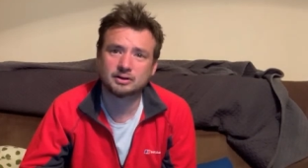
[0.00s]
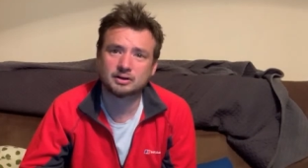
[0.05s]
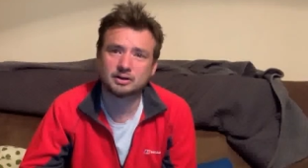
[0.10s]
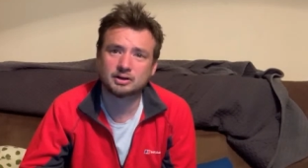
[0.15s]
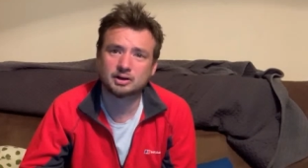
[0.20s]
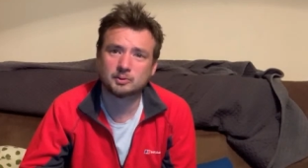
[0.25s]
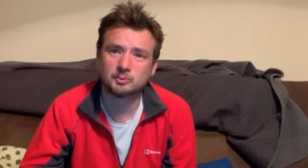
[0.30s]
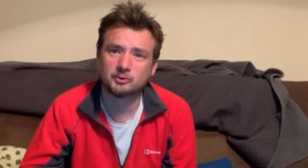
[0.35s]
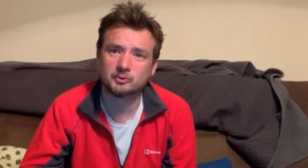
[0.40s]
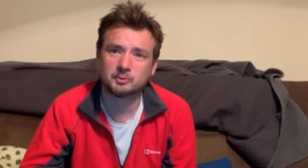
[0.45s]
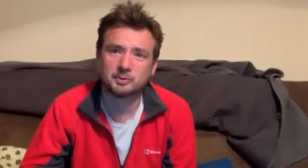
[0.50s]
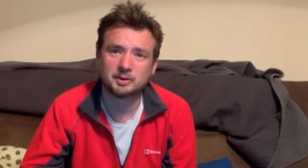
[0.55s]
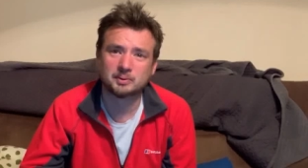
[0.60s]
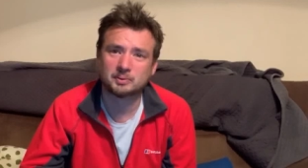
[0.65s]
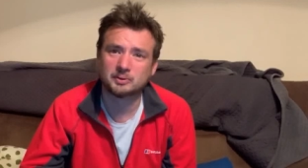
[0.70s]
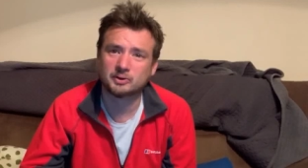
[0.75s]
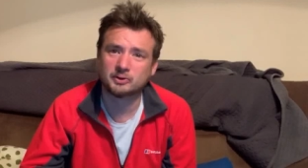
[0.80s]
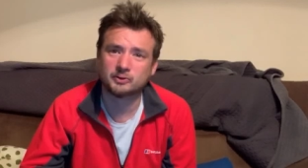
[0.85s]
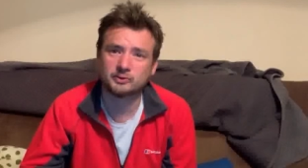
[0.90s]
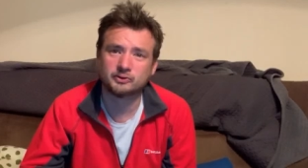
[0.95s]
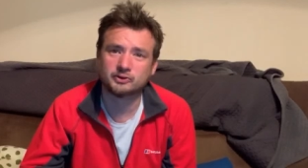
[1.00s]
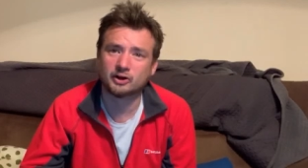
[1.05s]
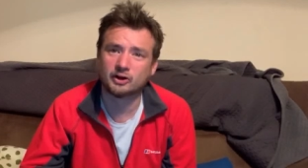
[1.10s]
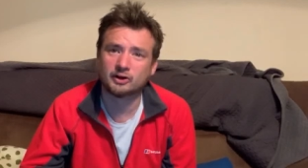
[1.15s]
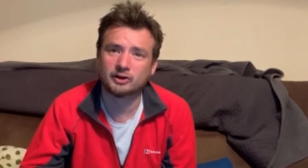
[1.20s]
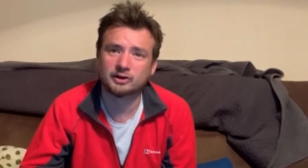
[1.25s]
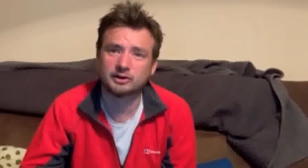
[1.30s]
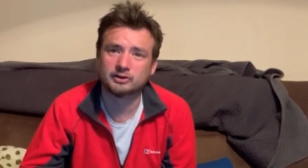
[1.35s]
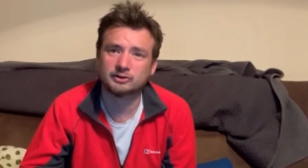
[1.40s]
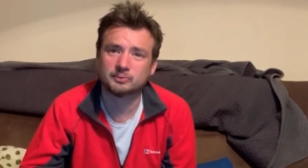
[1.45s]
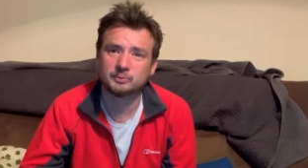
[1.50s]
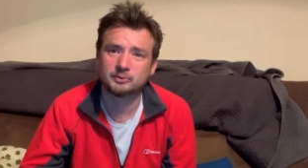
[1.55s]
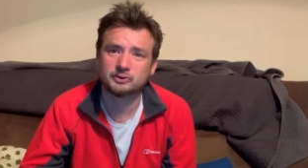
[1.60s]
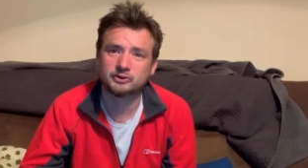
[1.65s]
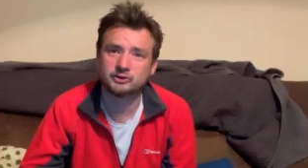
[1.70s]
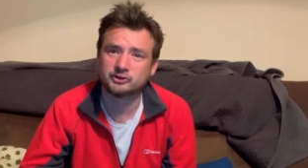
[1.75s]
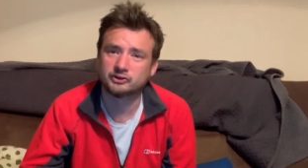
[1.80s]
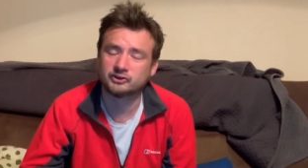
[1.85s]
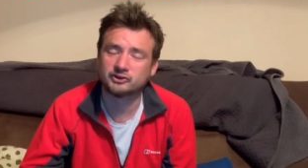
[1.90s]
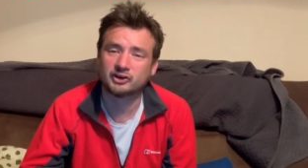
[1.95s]
The number of people who died
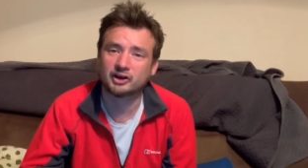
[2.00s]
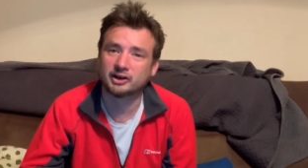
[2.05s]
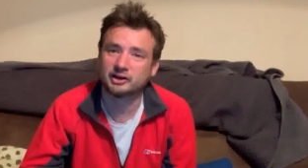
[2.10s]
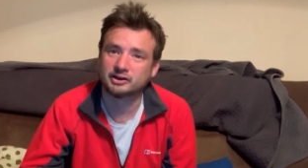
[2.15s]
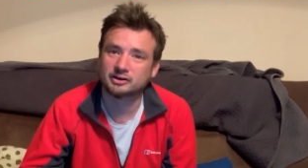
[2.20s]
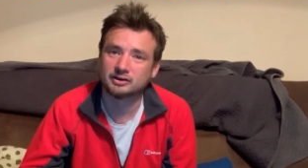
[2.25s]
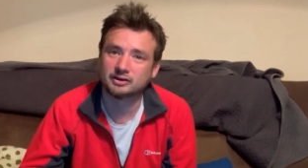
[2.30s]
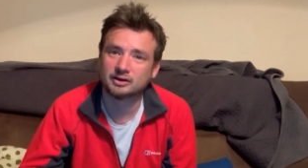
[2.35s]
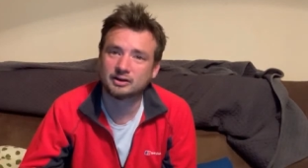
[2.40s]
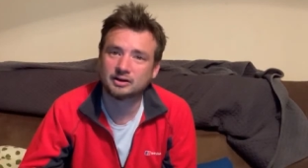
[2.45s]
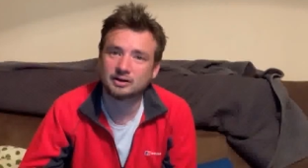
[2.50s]
was insane.